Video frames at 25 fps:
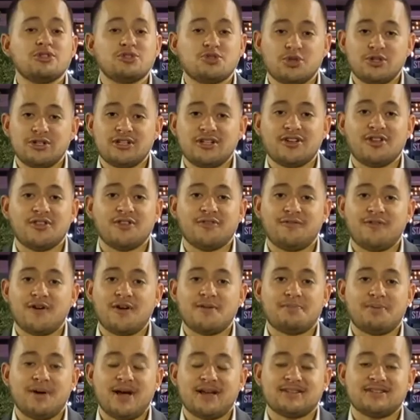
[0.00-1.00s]
joined in on the fun
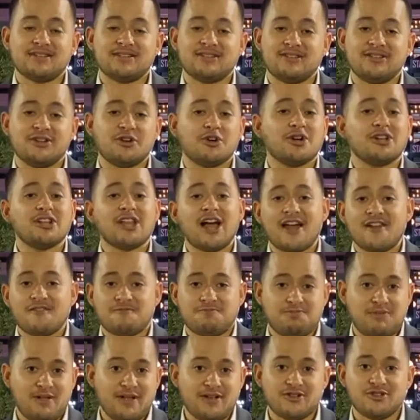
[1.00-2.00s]
practically, or a lot of
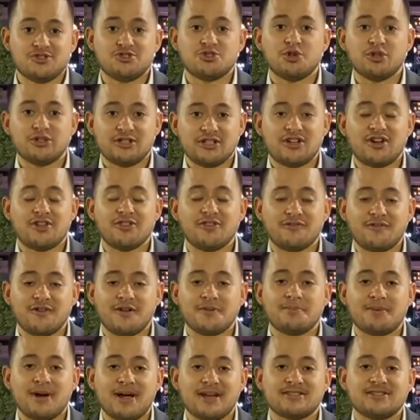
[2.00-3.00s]
players joined in on the fun
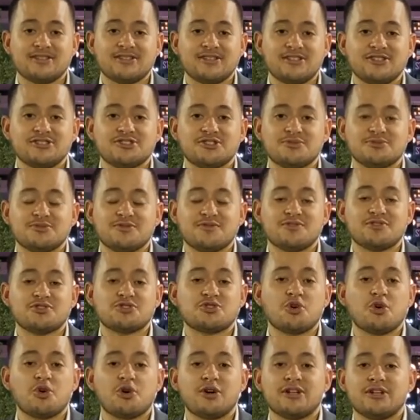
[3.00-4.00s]
practically in terms of the
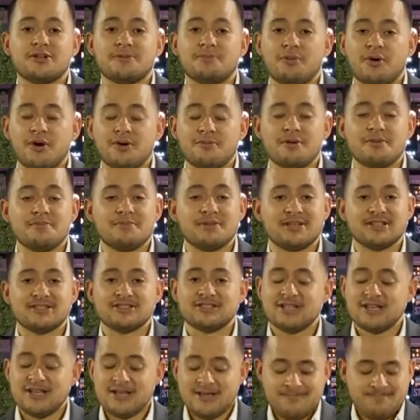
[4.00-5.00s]
scoring department, because
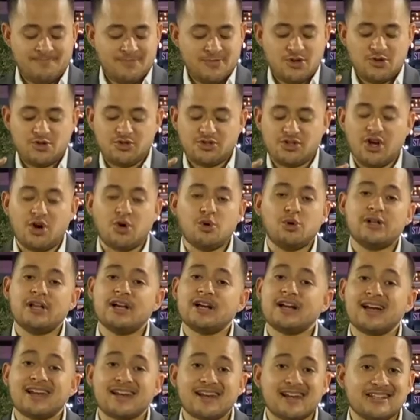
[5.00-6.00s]
you saw Julian
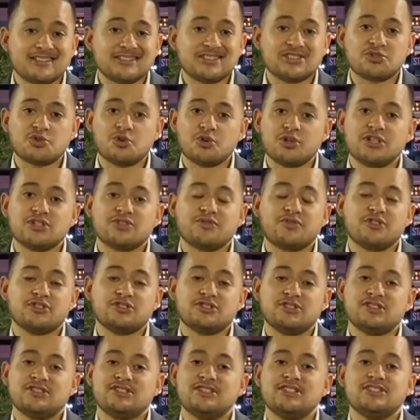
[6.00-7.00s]
Carranza score his first
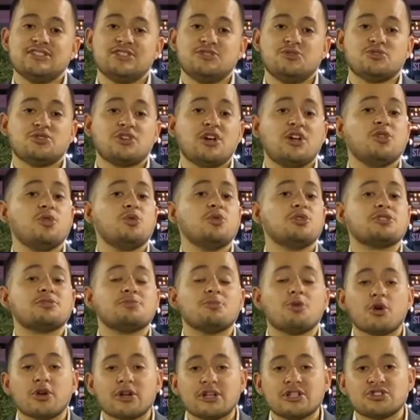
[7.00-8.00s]
of the season. You saw Lewis
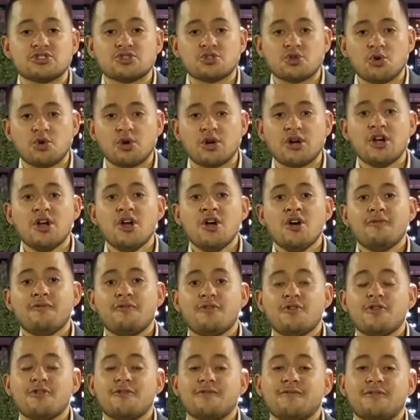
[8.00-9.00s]
Morgan score for
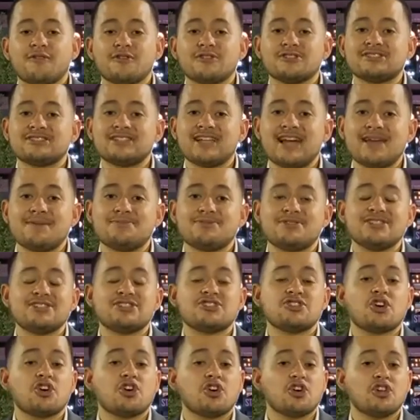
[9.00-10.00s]
the first time since
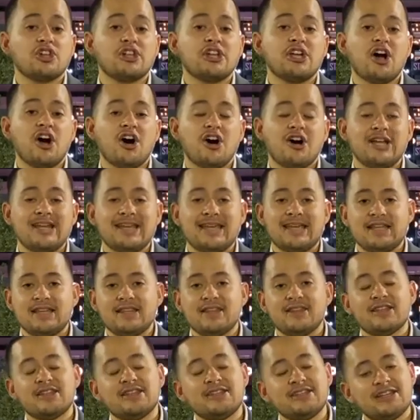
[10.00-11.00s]
early on in
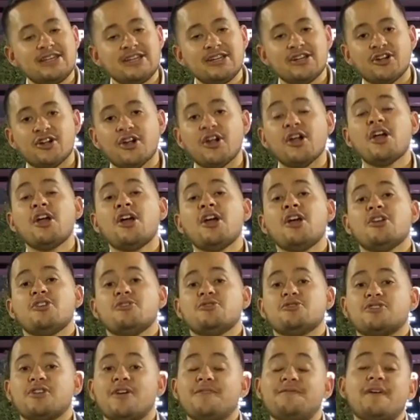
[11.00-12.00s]
the year. You
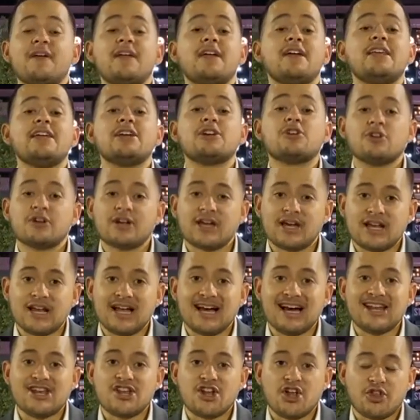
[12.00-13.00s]
saw Federico get
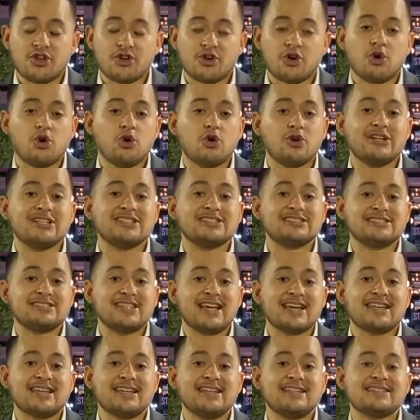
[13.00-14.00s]
another goal, his
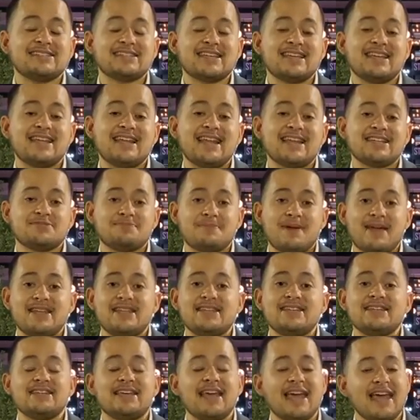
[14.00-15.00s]
second in as
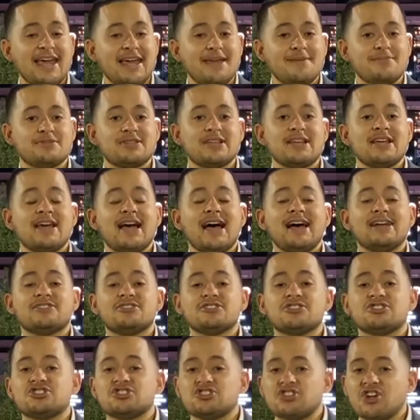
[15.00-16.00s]
many games at the
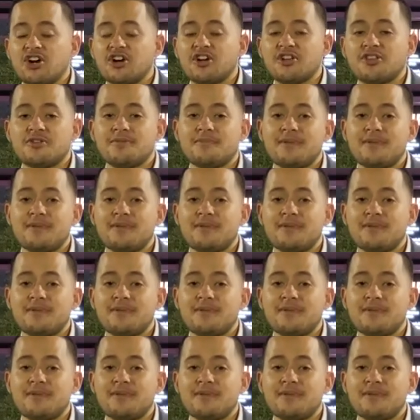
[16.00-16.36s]
start of the